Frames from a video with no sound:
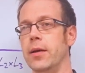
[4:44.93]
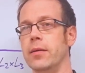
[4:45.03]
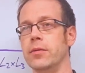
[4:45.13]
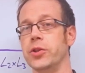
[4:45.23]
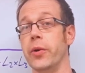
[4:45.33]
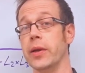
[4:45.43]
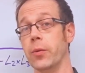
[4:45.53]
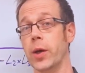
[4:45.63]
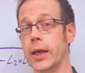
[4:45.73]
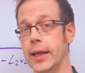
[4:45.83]
showing your
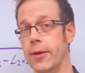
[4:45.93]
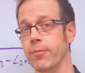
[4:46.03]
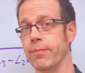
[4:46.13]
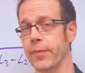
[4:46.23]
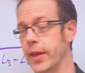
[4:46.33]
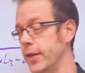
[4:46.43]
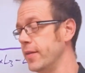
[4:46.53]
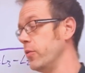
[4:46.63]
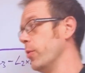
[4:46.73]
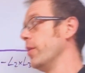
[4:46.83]
working out. And
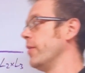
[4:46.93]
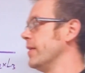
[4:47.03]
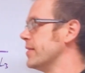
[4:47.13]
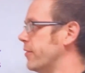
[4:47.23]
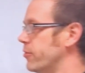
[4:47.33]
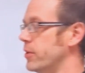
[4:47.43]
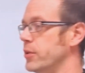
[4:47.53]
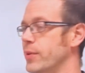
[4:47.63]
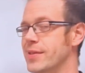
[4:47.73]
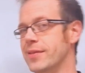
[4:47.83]
this is one of the things that I've tried
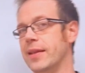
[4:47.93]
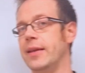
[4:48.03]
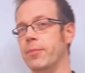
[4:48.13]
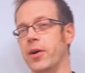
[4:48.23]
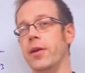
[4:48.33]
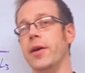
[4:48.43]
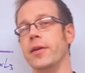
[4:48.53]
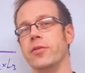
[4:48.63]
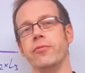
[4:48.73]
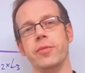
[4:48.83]
to instill in my
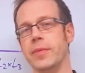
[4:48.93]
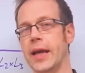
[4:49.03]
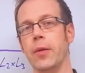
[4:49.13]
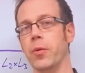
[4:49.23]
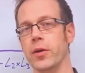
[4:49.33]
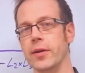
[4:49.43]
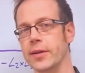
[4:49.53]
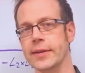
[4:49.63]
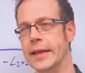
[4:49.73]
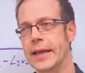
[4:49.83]
learners from day one.
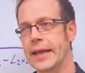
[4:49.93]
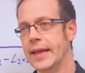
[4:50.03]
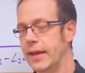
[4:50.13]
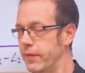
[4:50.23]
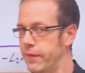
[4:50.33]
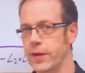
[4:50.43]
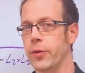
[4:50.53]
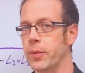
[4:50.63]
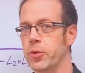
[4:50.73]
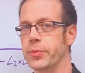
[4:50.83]
Like, even if they're
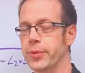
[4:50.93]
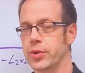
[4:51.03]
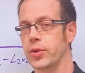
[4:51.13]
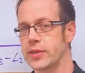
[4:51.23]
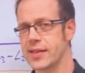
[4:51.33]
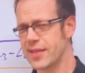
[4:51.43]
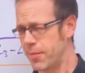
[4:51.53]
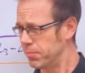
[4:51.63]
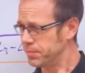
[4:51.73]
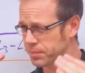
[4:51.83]
doing a multiple choice
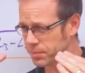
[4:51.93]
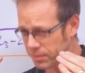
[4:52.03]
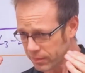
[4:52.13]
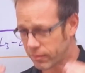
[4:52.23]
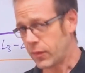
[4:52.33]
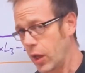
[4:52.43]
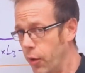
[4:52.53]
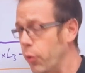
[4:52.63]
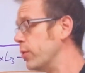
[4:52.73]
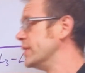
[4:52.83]
exam, I
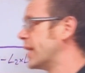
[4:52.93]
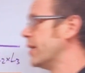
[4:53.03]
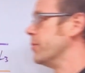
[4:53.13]
always get them